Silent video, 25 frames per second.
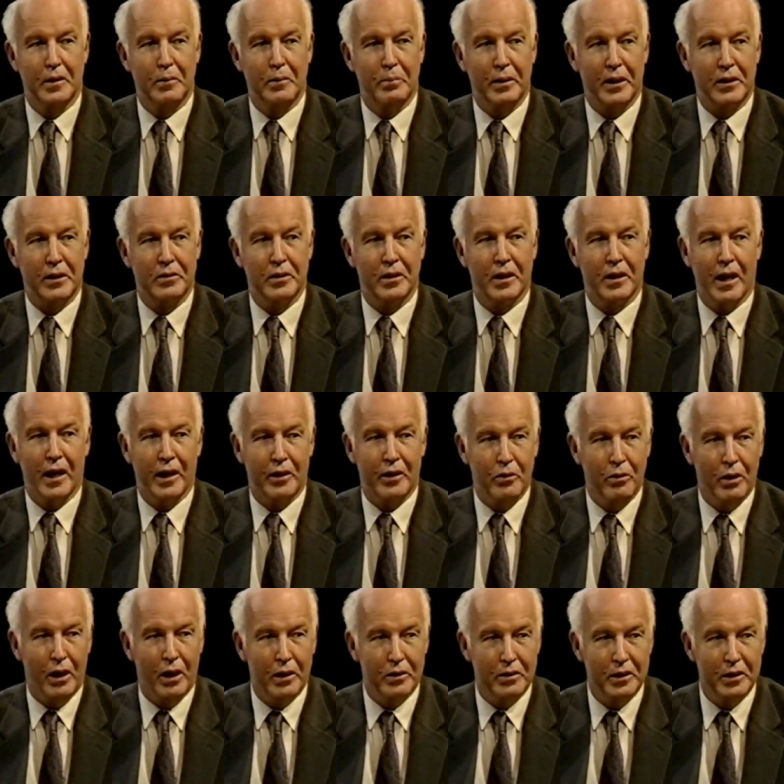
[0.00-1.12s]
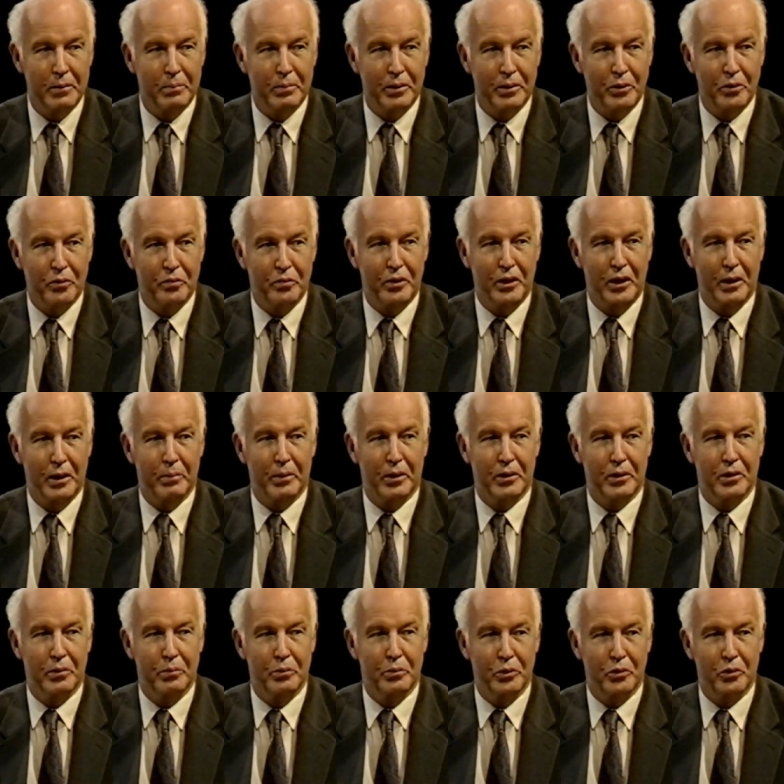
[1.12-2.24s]
I know how deeply you feel about the
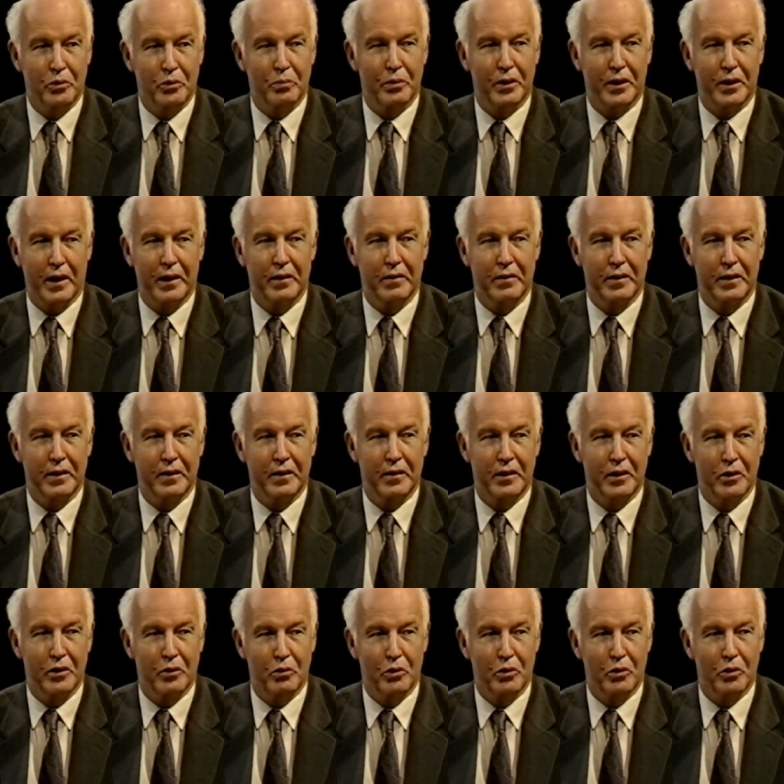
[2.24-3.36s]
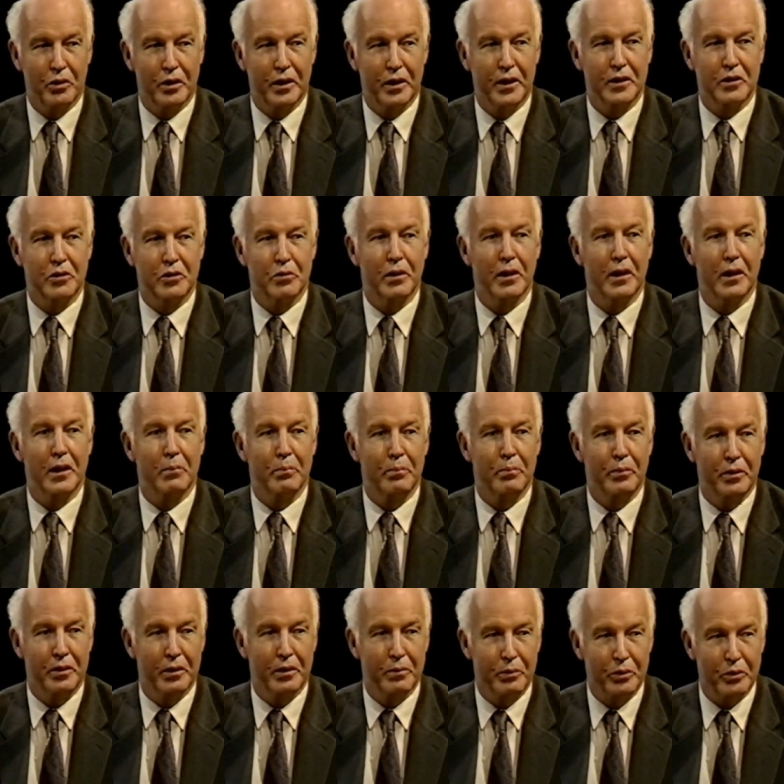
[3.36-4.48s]
moon, but I think the aurora is really be the
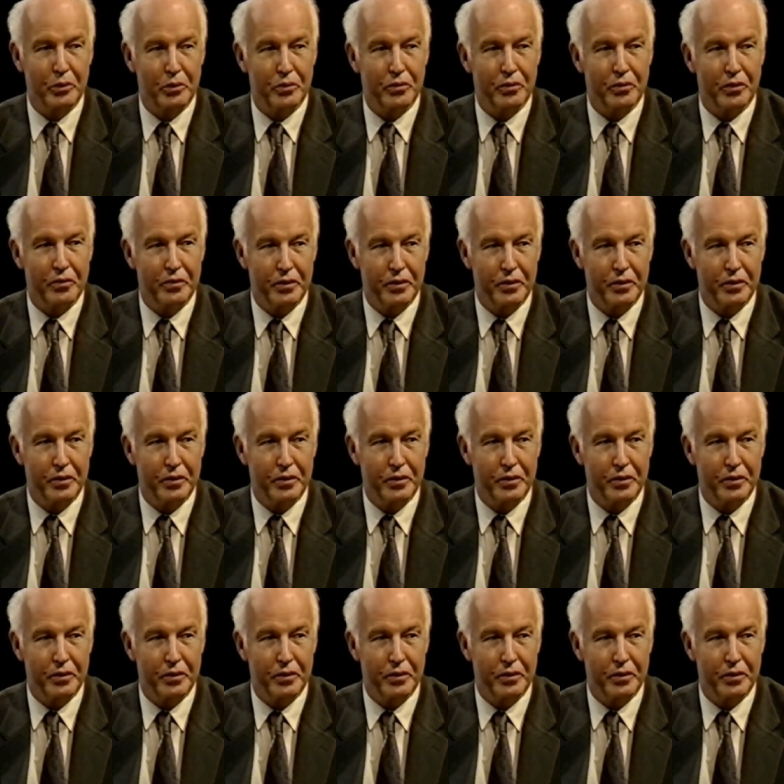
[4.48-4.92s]
beautiful face of